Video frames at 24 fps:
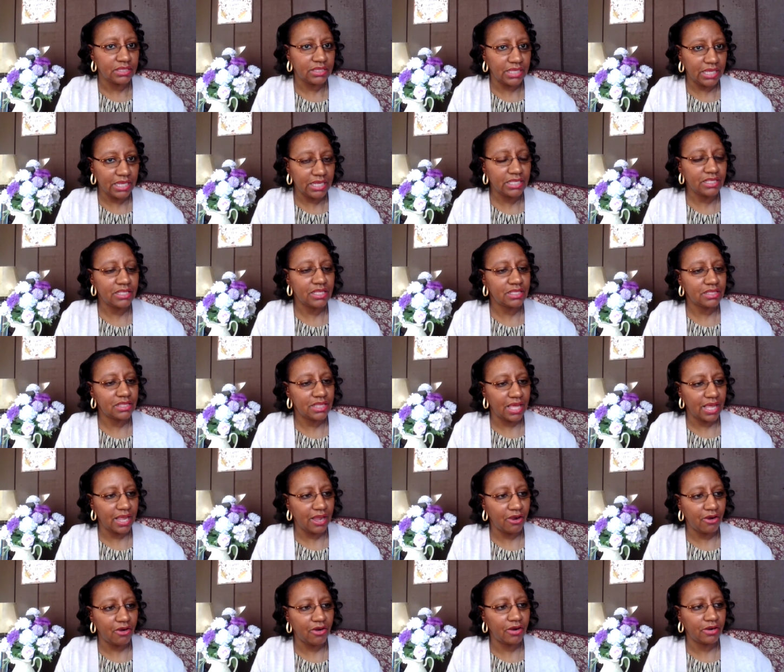think that
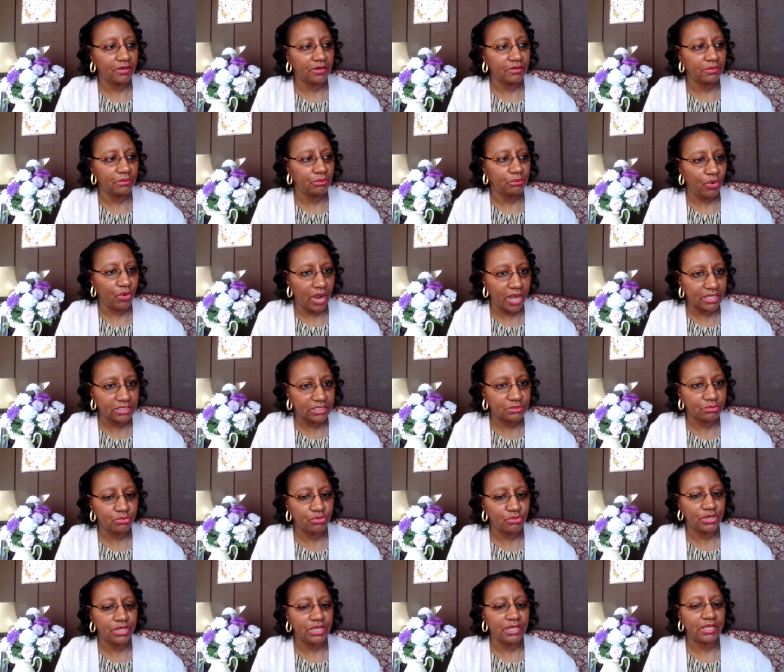they are
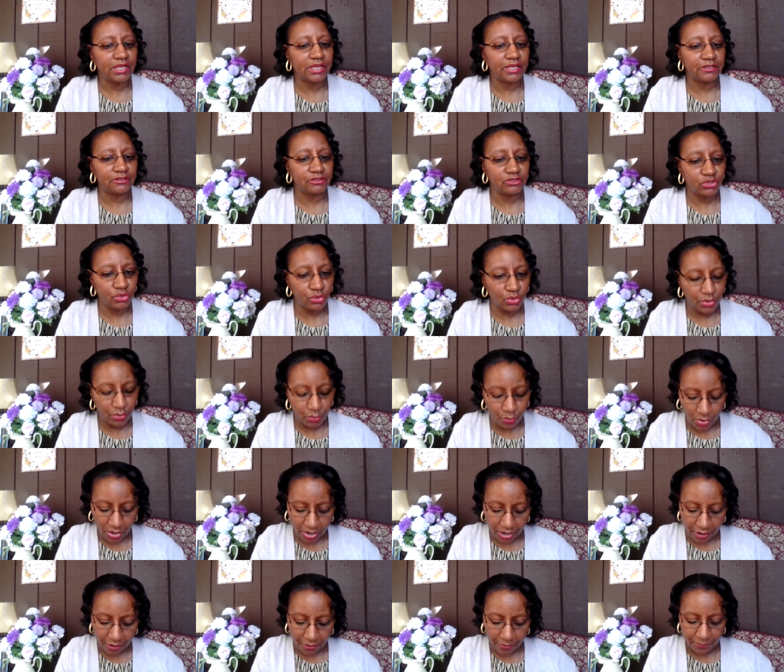prospering and doing
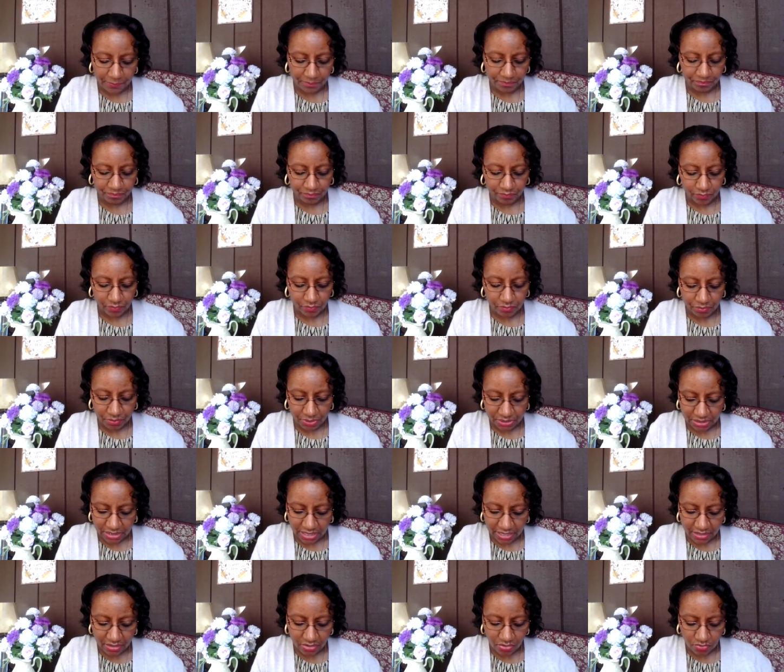well,
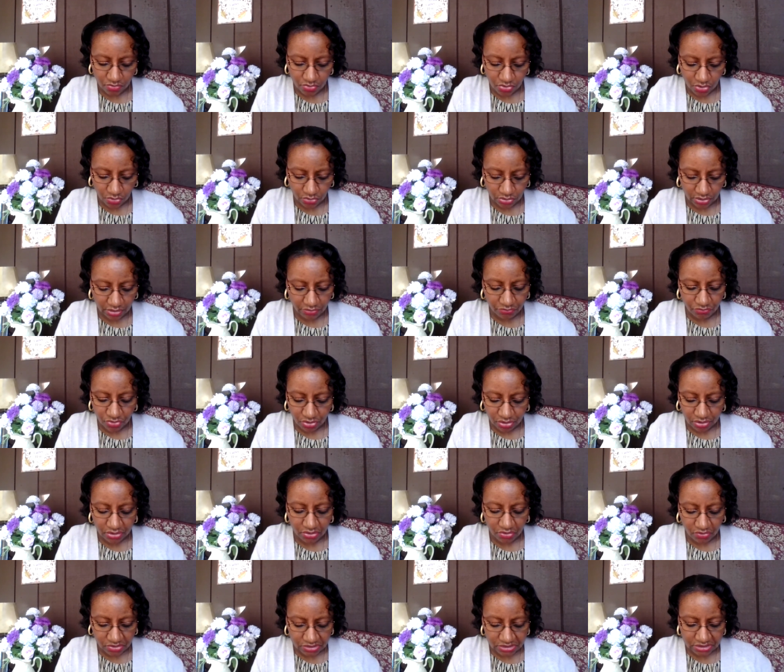but they don't know they're
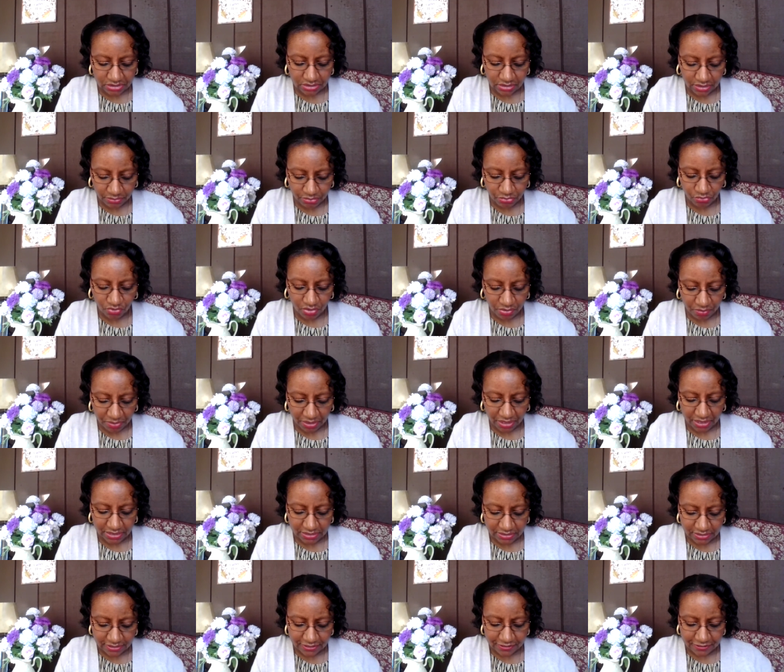really on slippery
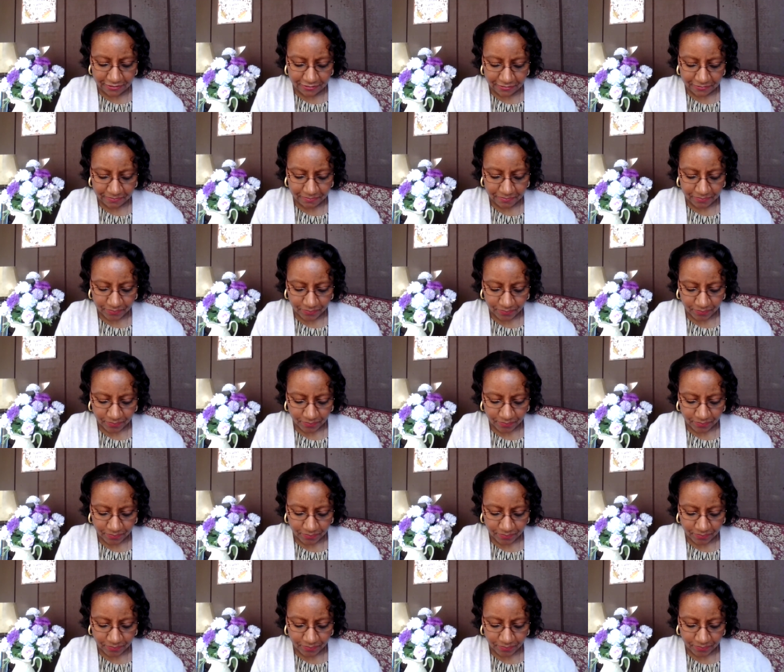places.